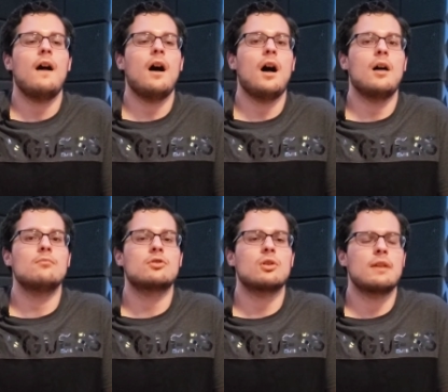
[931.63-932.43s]

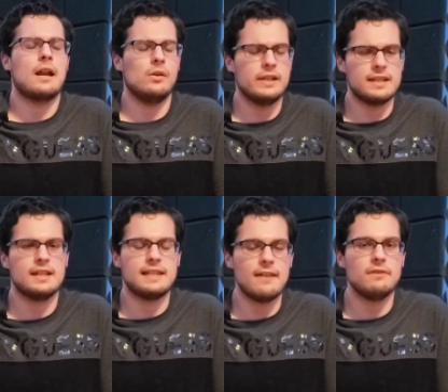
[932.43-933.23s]
Um, so not only is
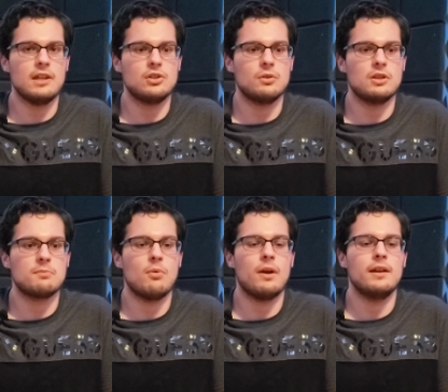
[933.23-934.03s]
it a safety issue at
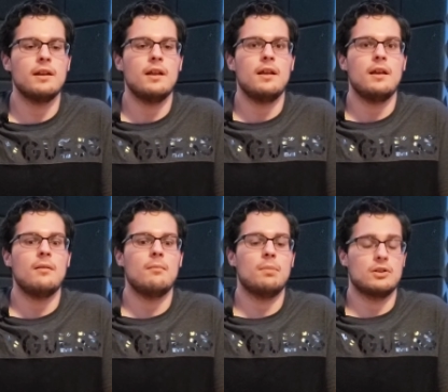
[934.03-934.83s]
this point,
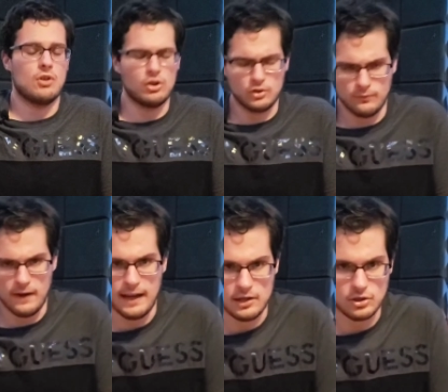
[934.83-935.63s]
but it's also a
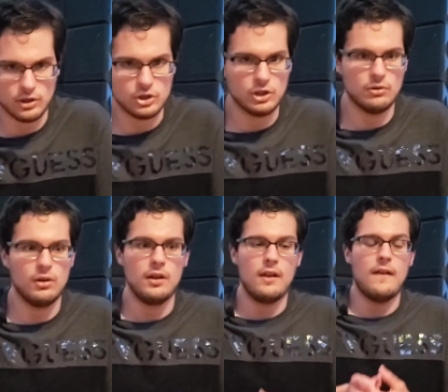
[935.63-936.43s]
financial issue.
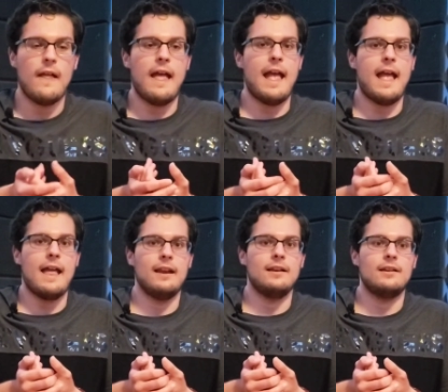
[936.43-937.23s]

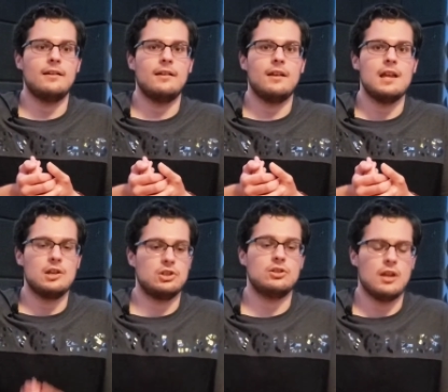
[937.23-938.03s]
And
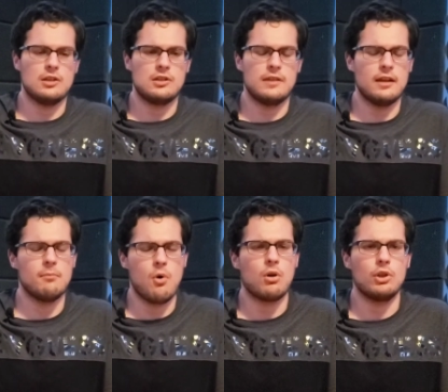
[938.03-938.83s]
it's, it's then a
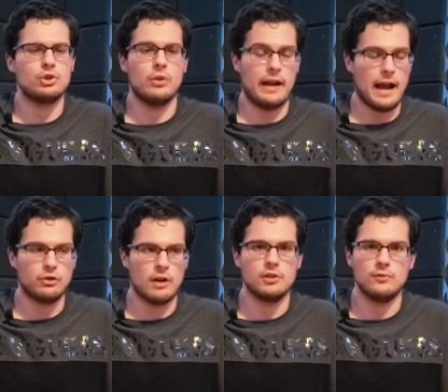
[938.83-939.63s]
moral issue. Like, I
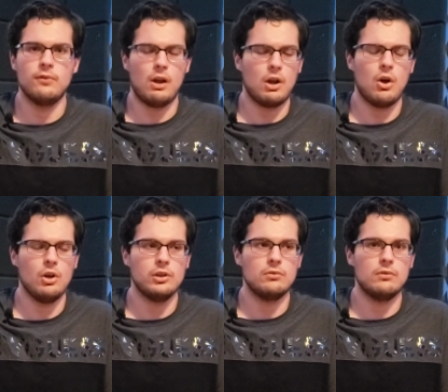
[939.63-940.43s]
tried to fucking
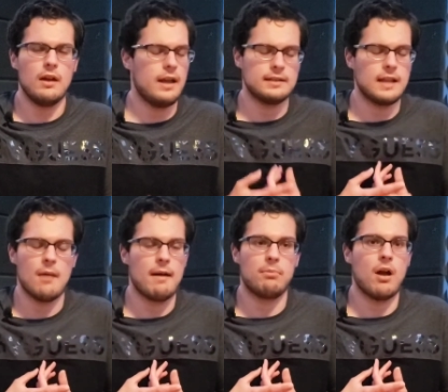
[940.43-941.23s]
call you. It's
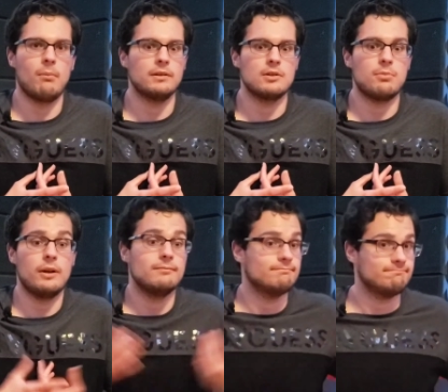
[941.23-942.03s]
not my problem at this point.